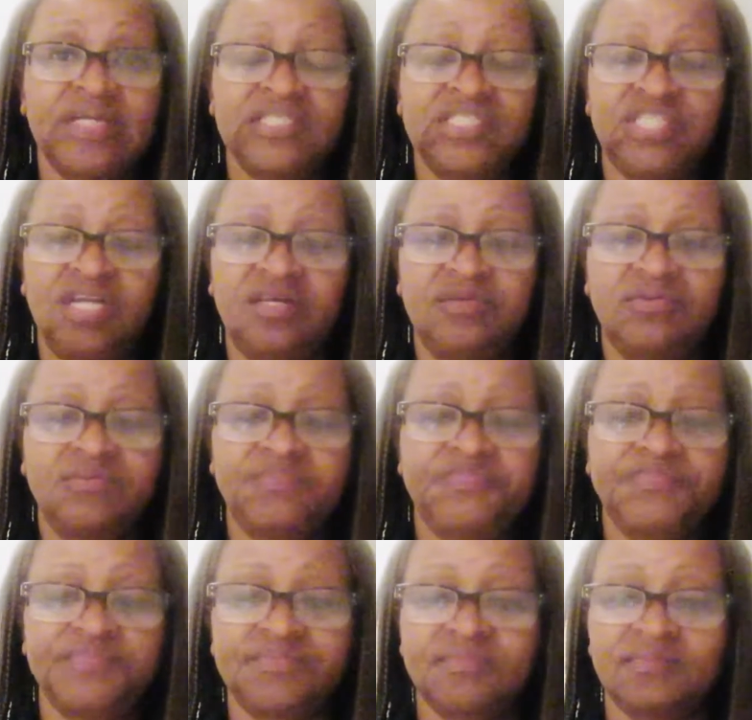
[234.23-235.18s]
channel.
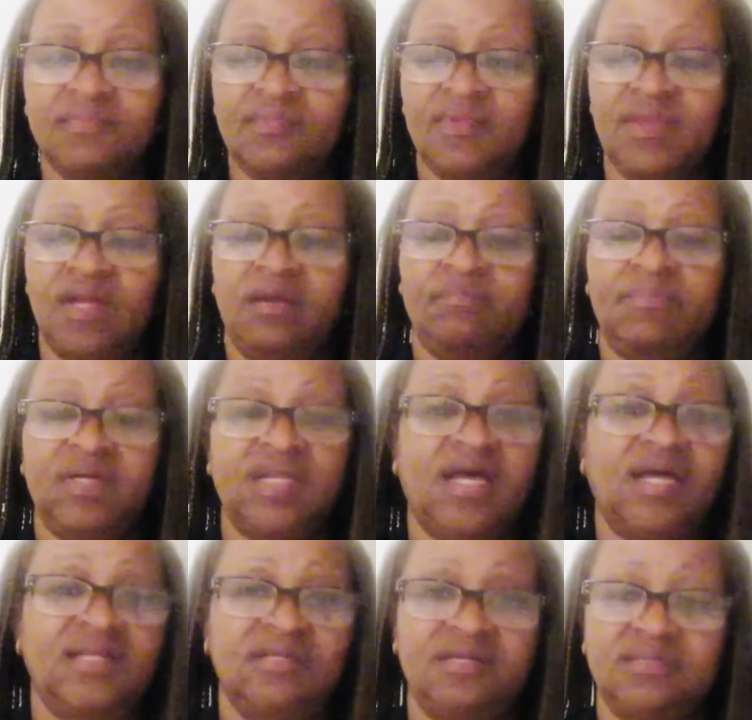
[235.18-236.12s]
But
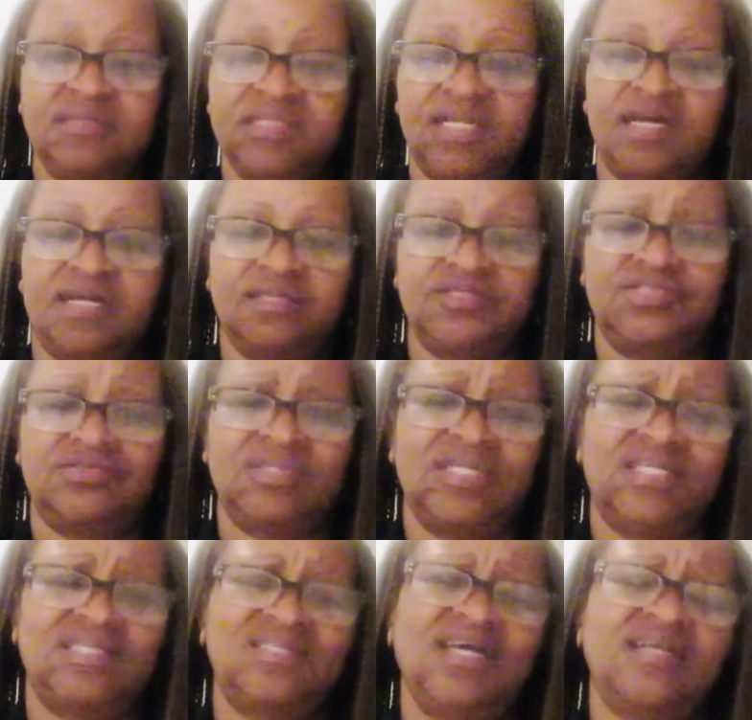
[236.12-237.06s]
I love the Dollar
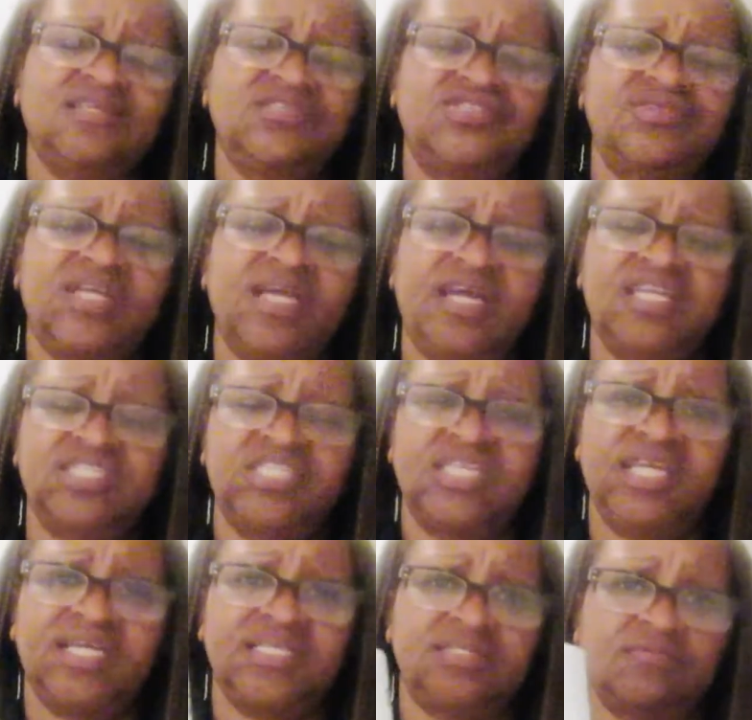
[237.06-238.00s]
Tree. And Dollar Tree
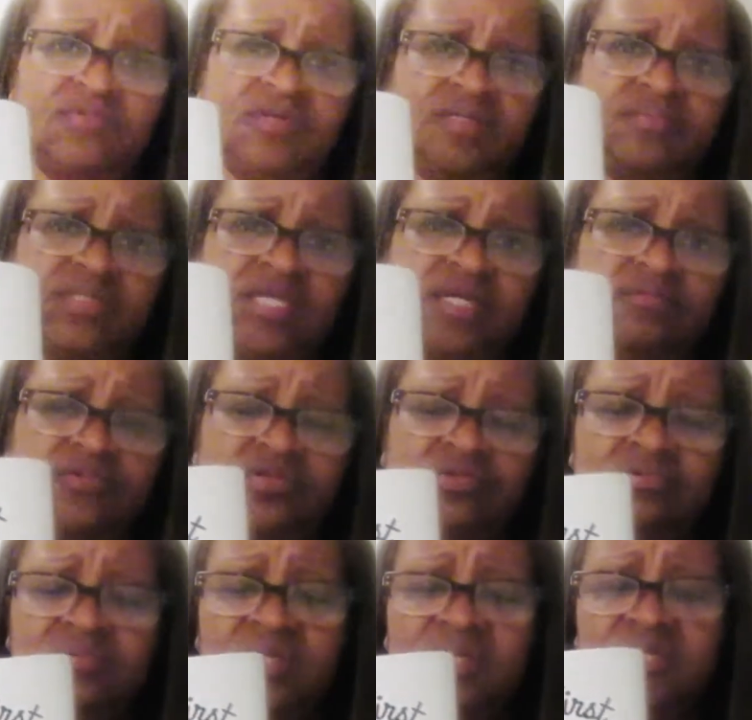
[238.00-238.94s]
actually has a website where you
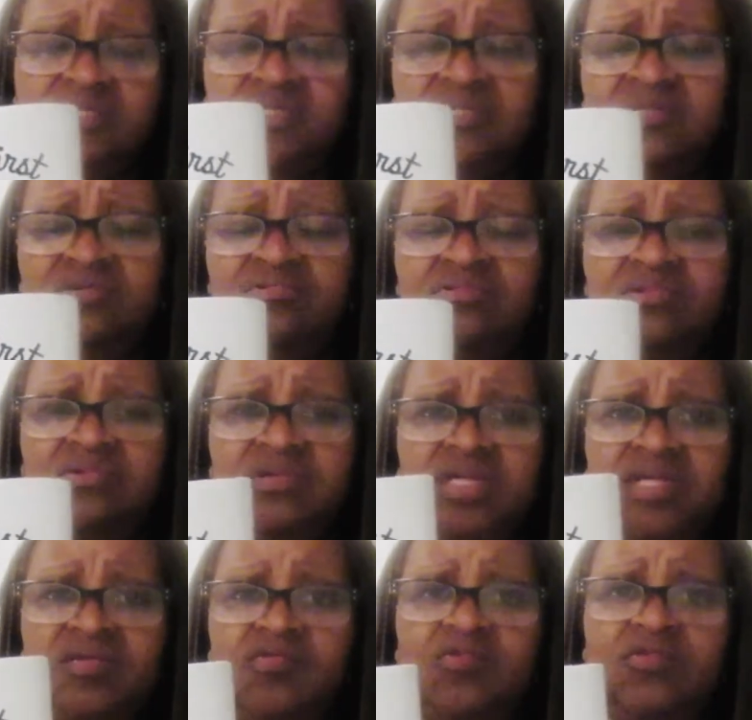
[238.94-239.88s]
can actually go on
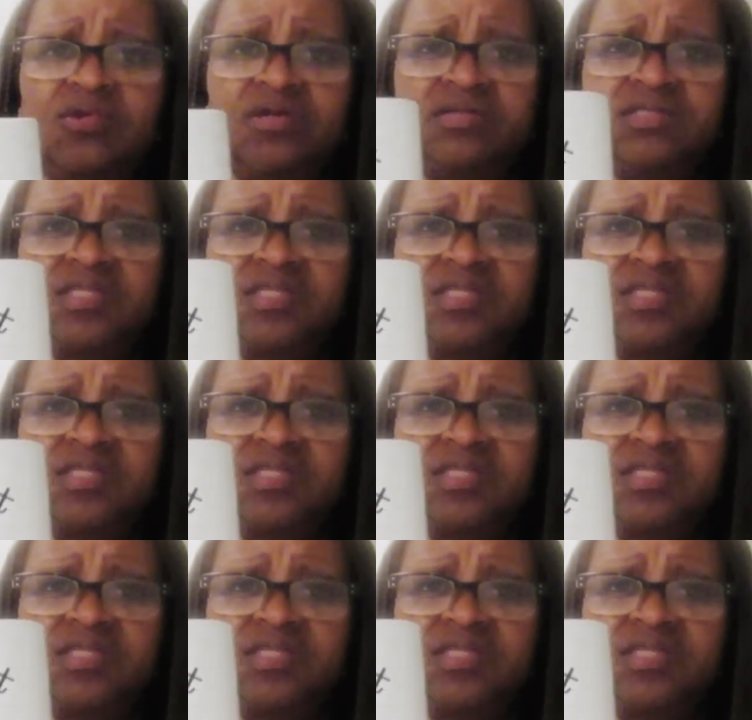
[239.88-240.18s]
and order